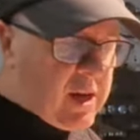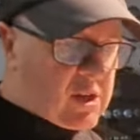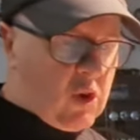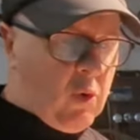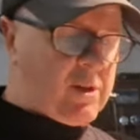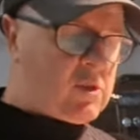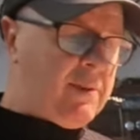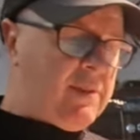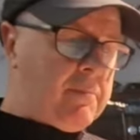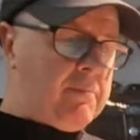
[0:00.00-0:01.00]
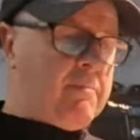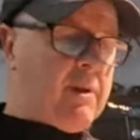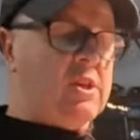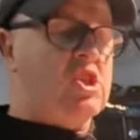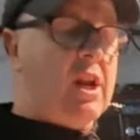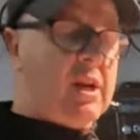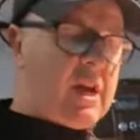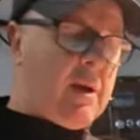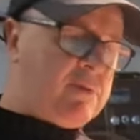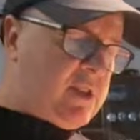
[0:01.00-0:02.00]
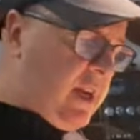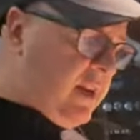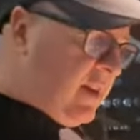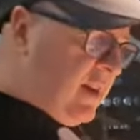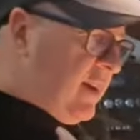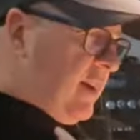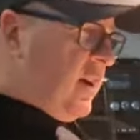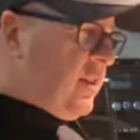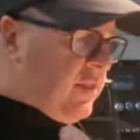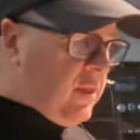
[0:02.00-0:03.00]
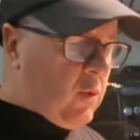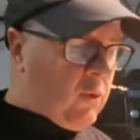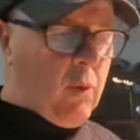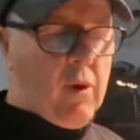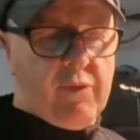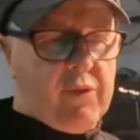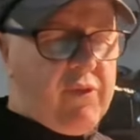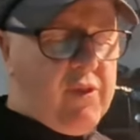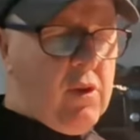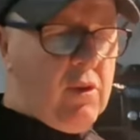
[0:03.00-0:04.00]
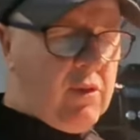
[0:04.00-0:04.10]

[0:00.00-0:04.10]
is always, when the shell comes in, one of the few